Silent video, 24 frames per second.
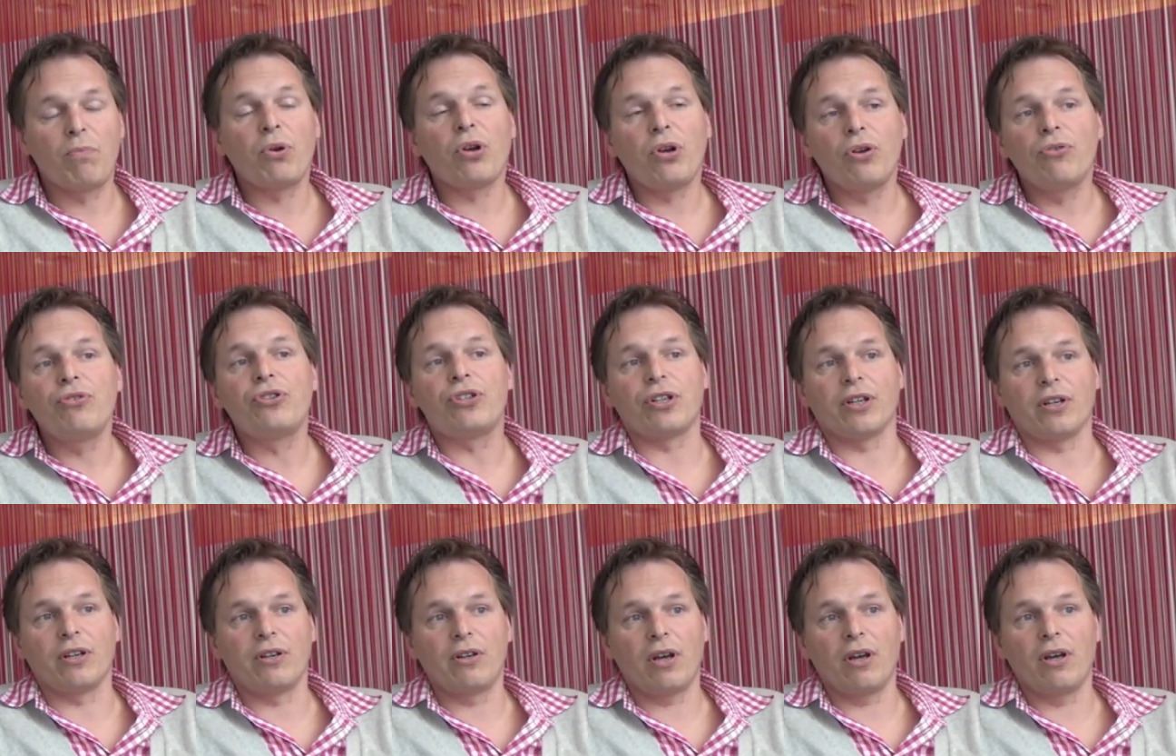
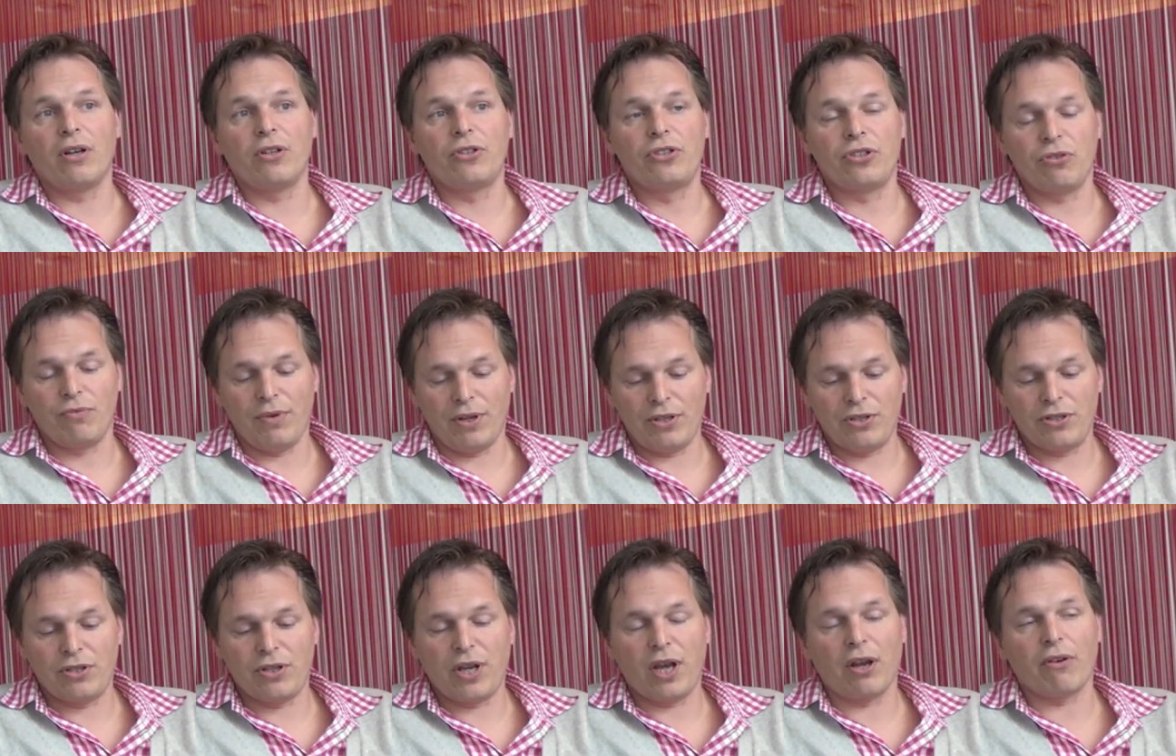pollution uh, to
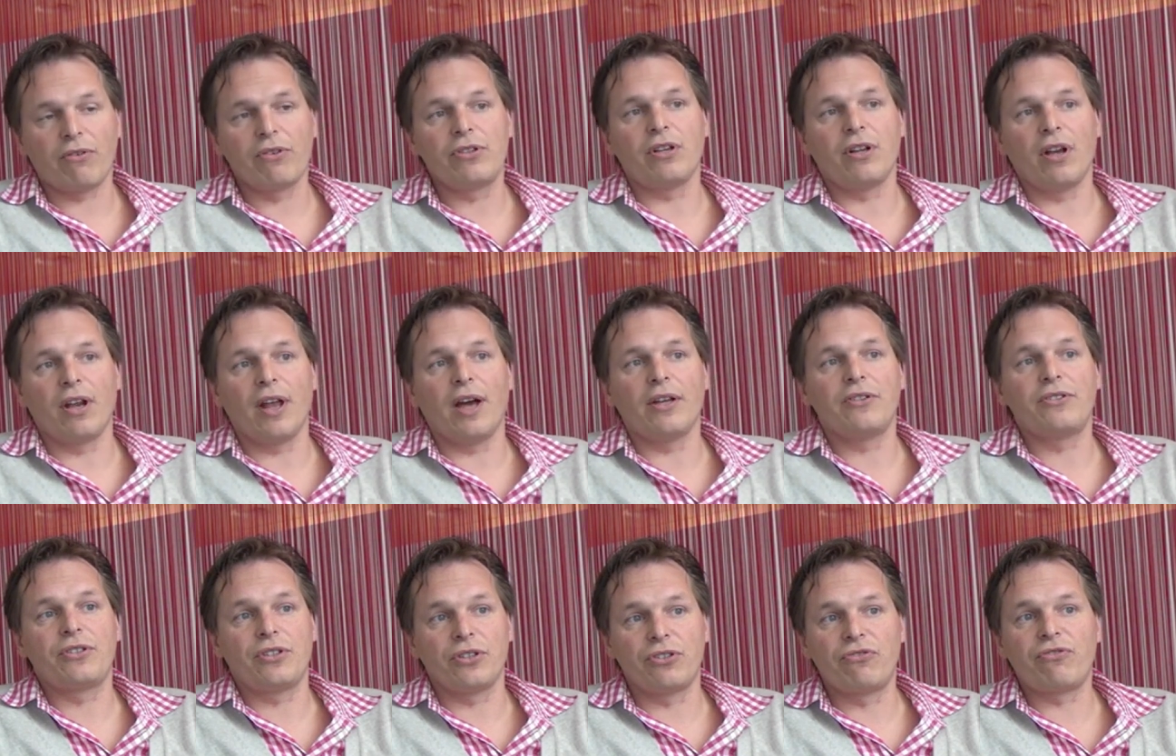which kerosene
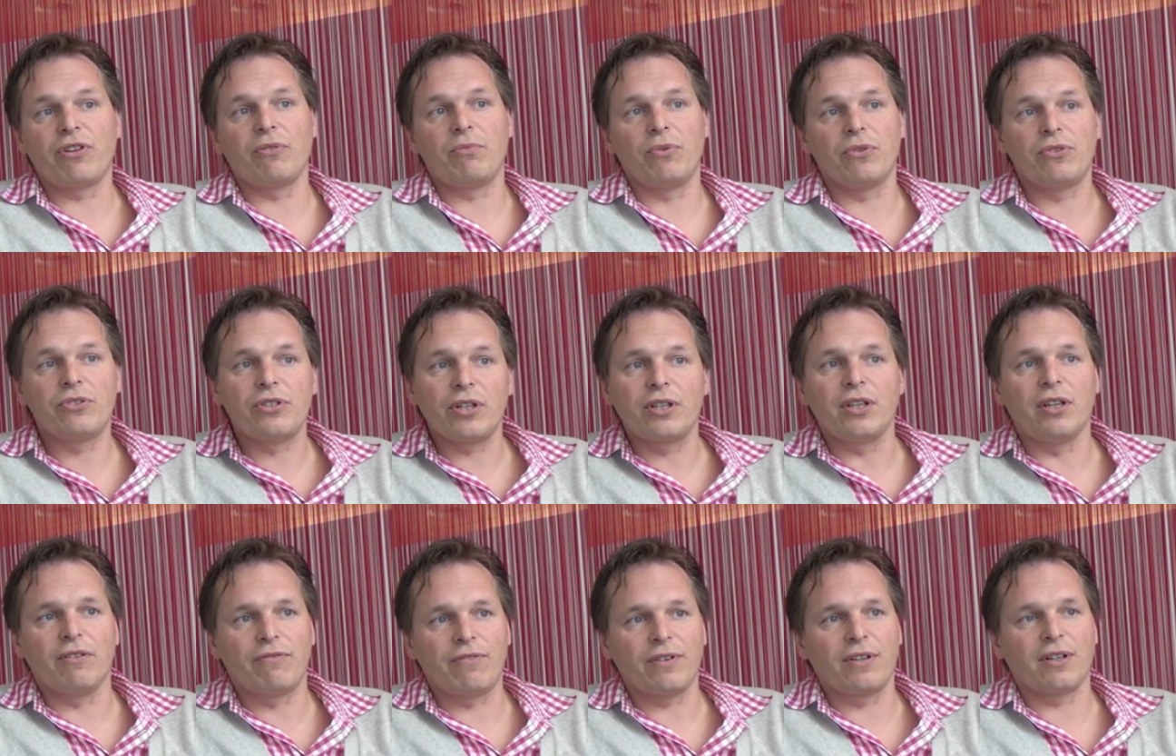lights contribute
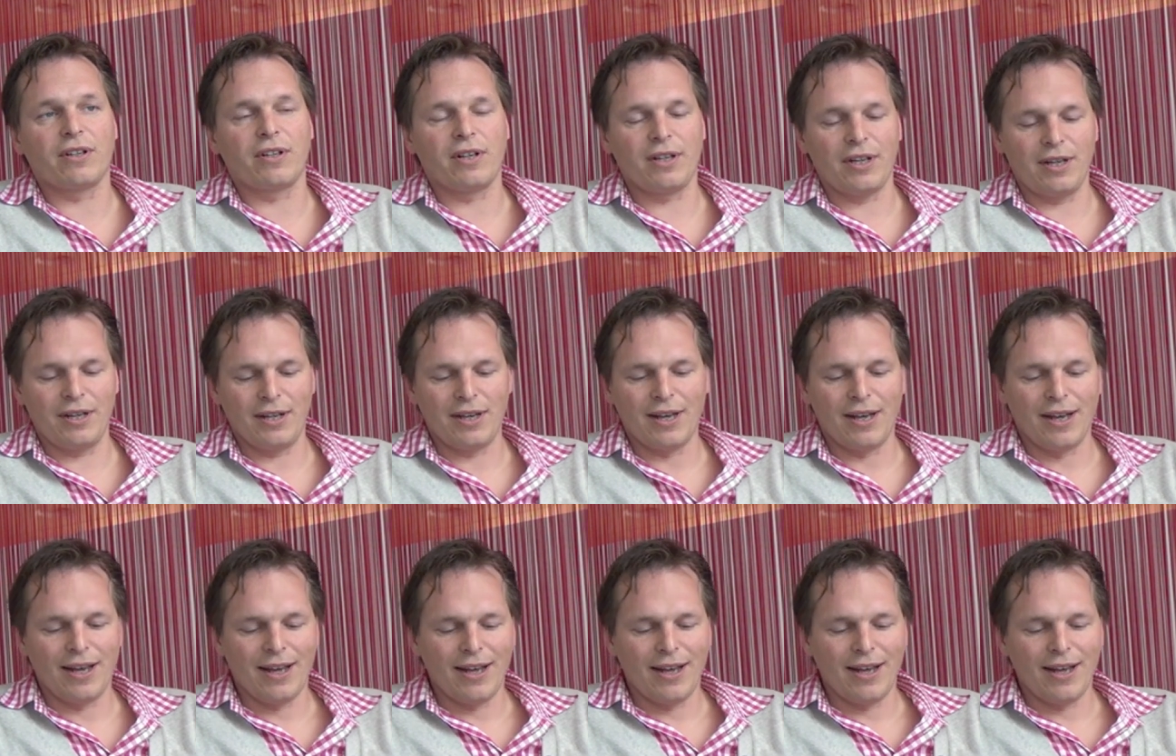significantly.